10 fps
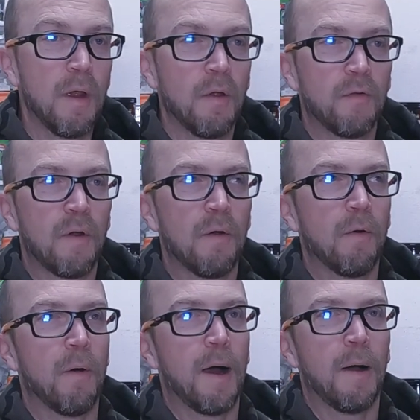
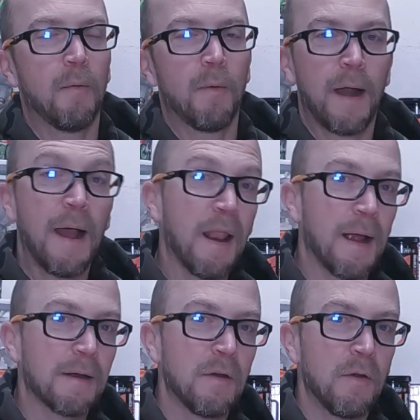So uh, what I
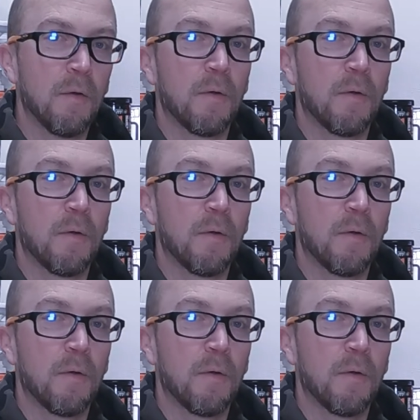like to do,